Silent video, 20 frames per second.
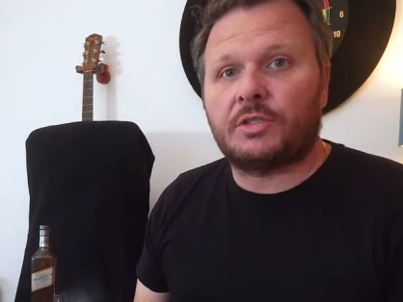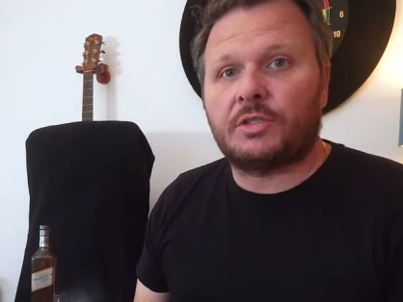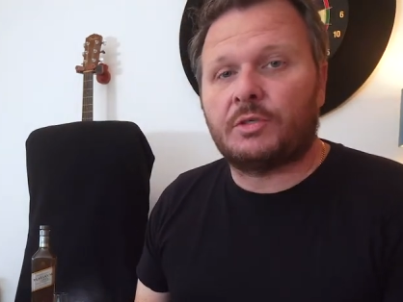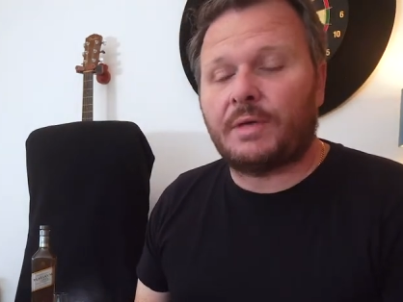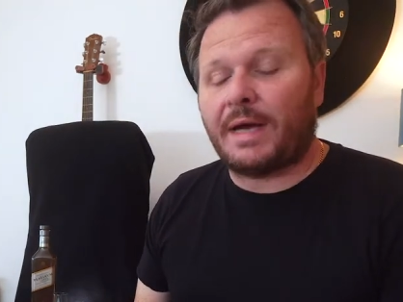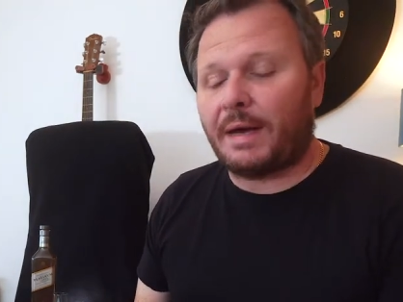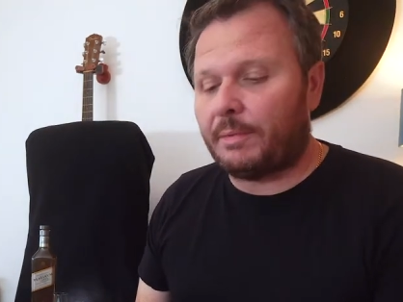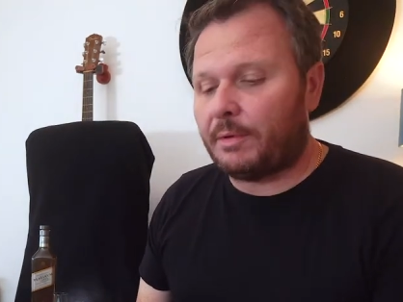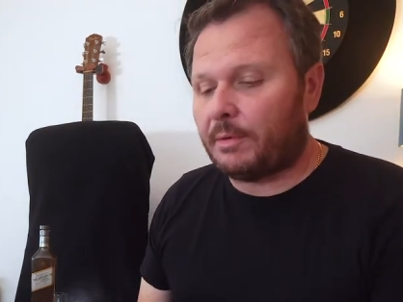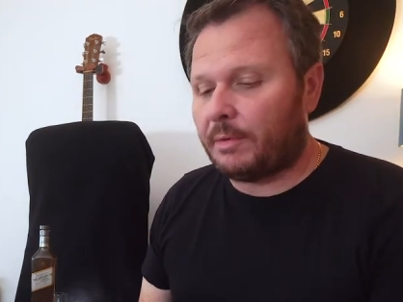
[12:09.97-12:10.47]
too
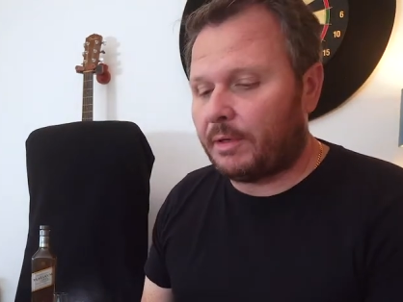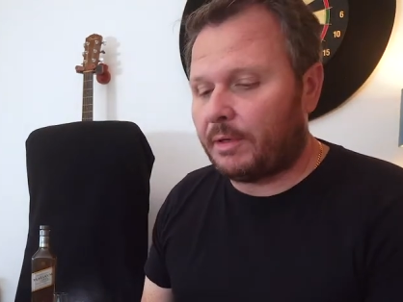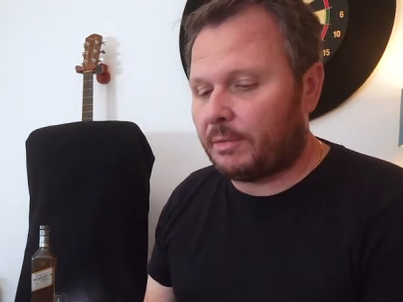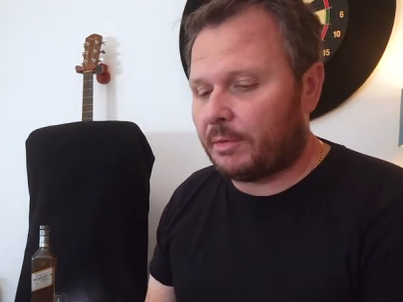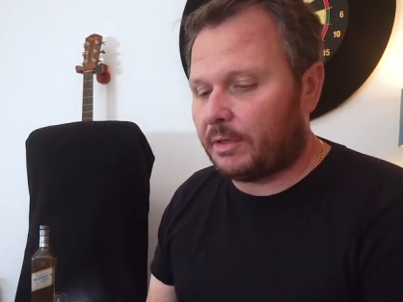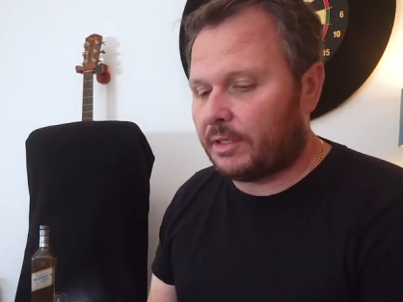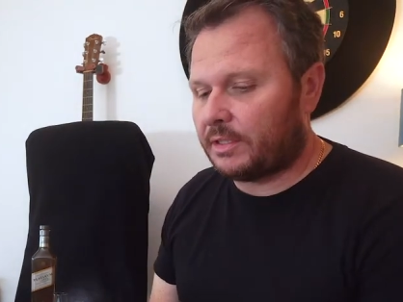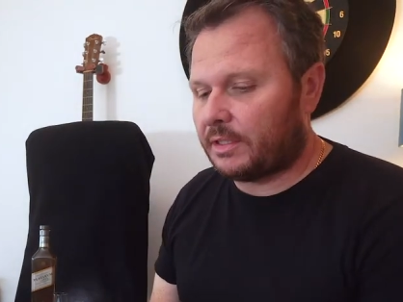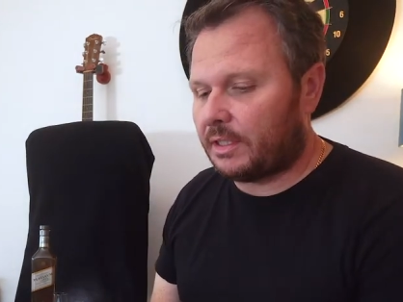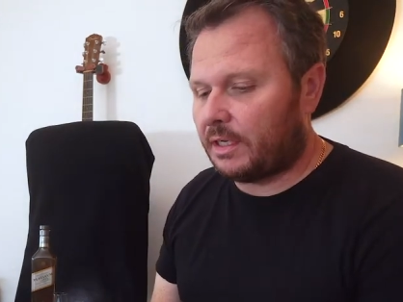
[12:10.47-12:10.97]
happy with
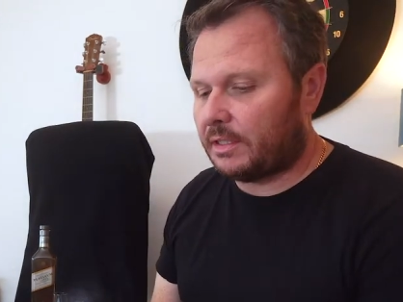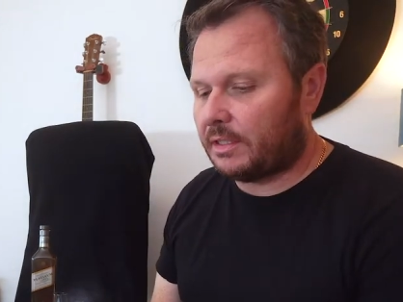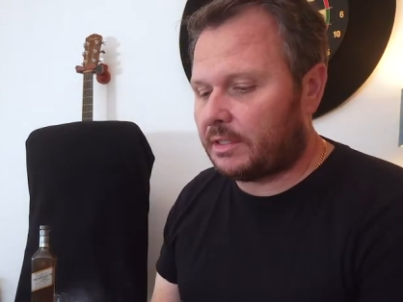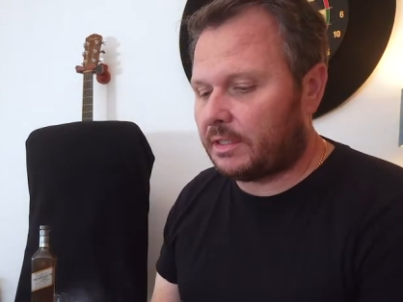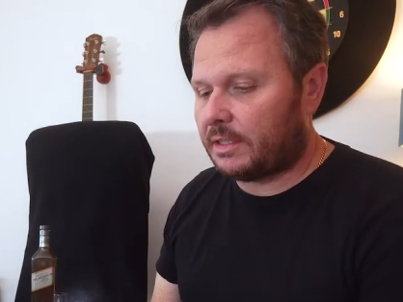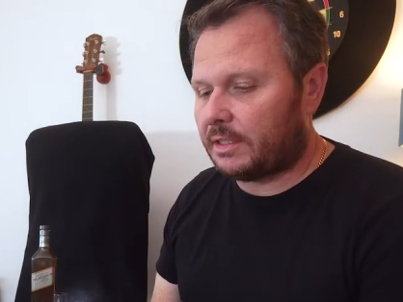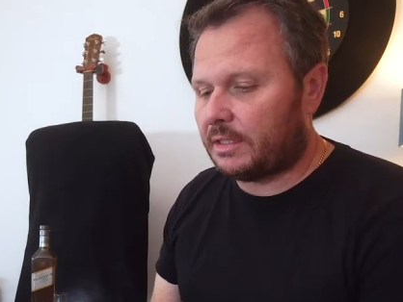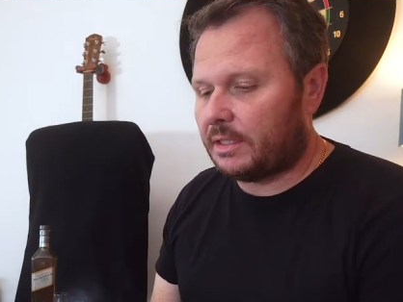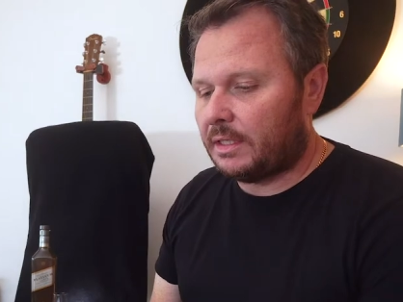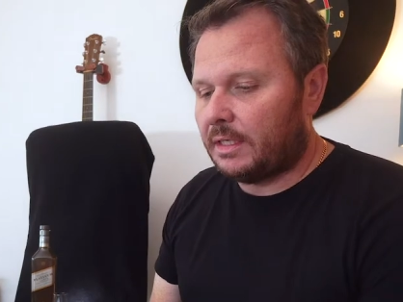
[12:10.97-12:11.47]
when I
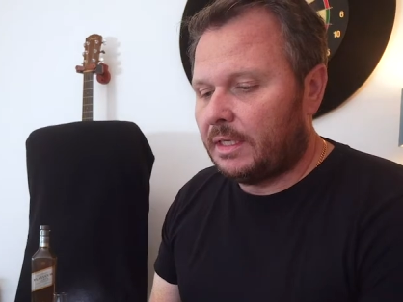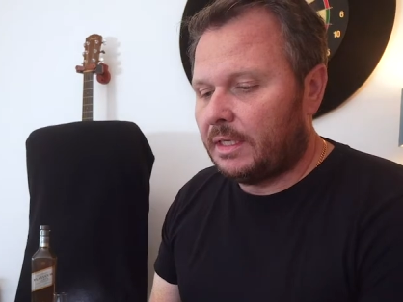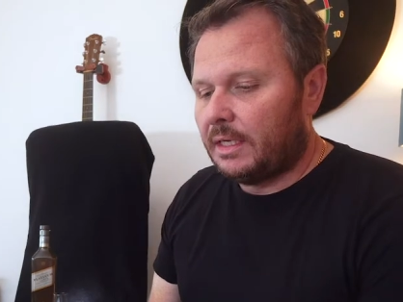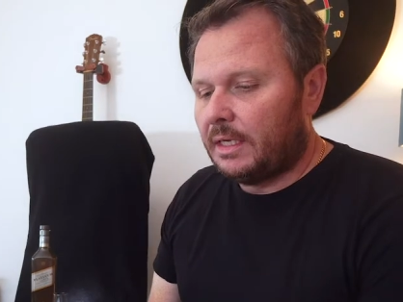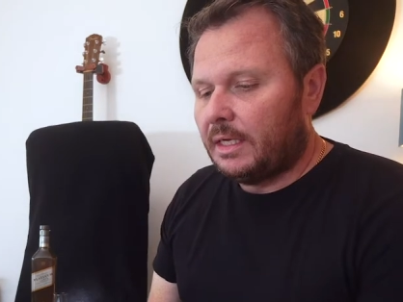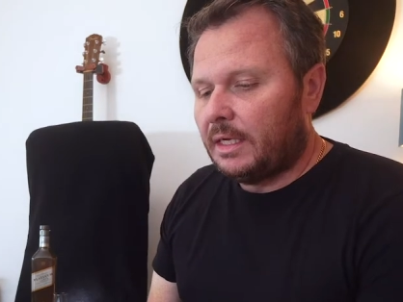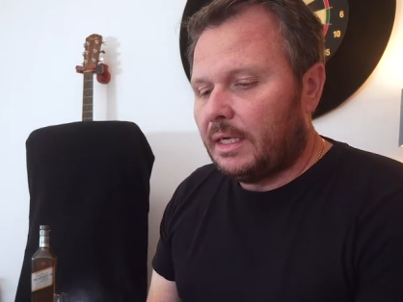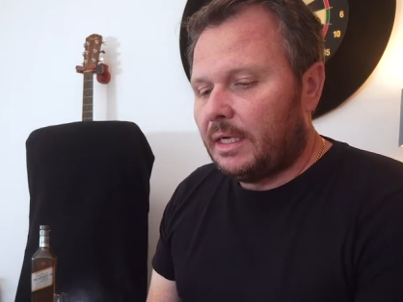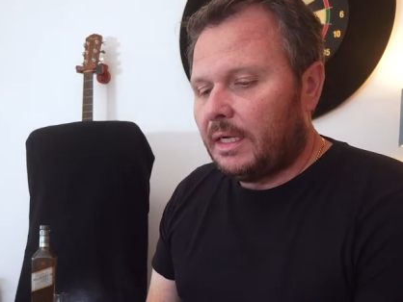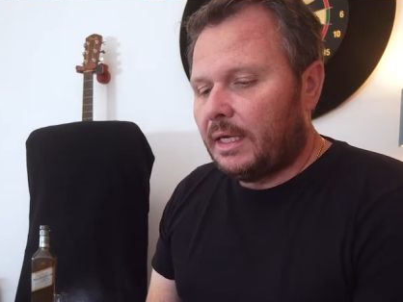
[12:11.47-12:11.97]
started.
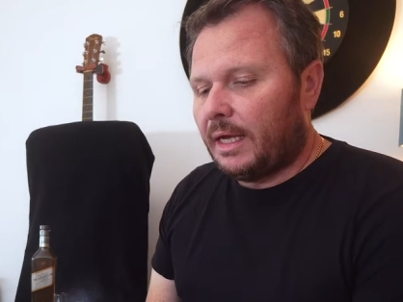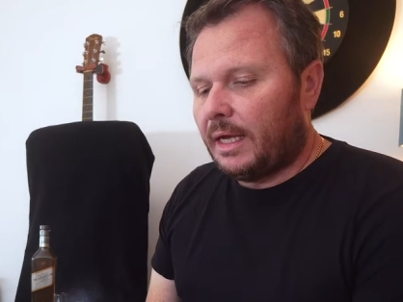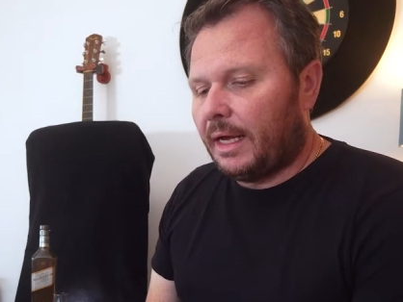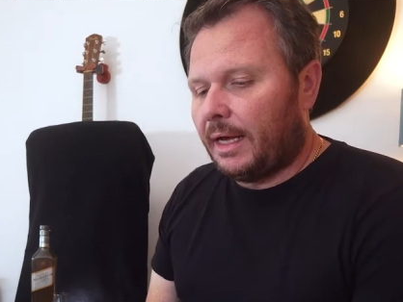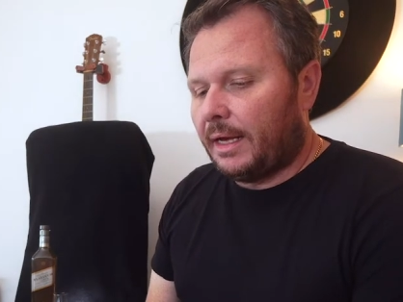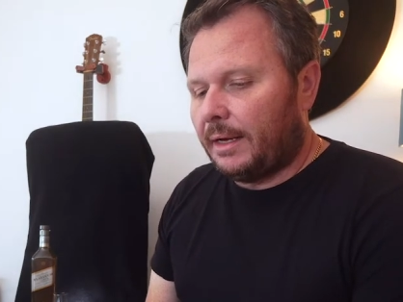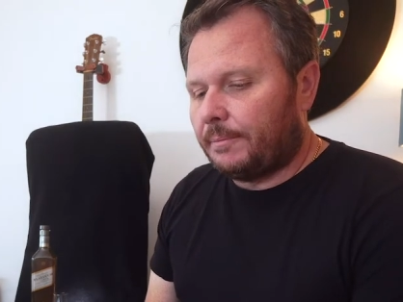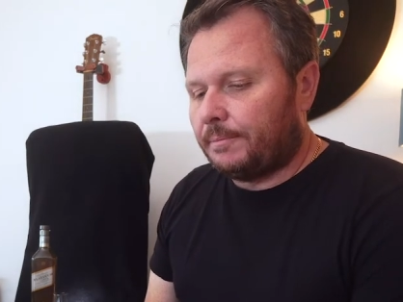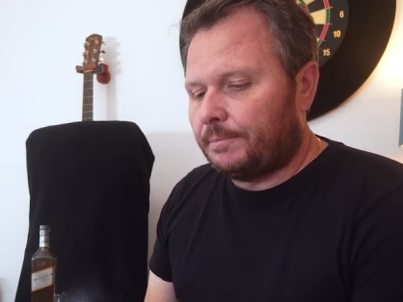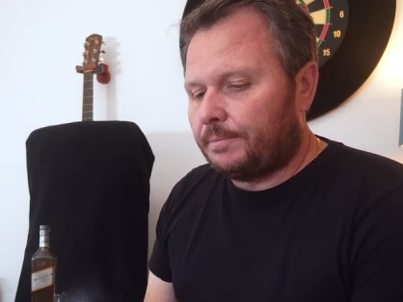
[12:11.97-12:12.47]

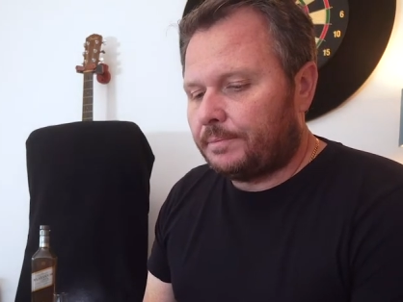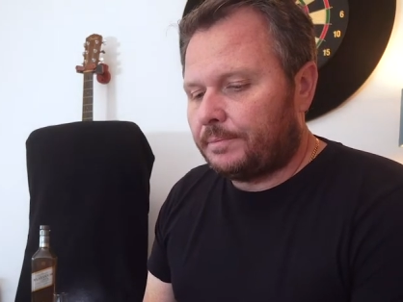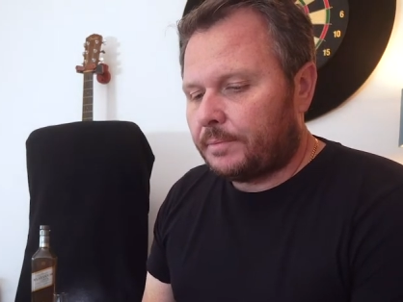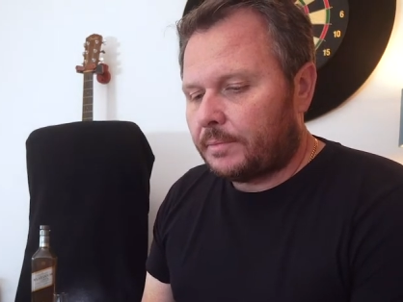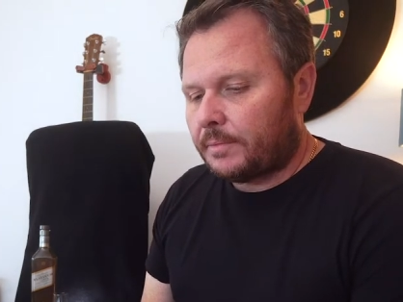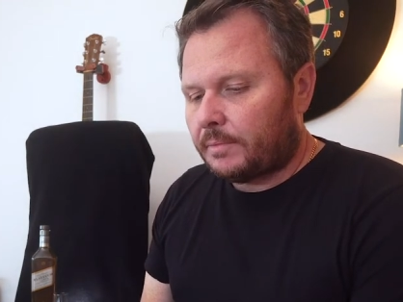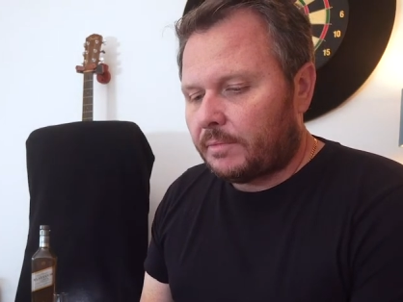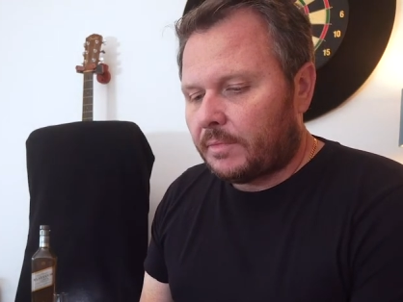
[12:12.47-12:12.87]
Um,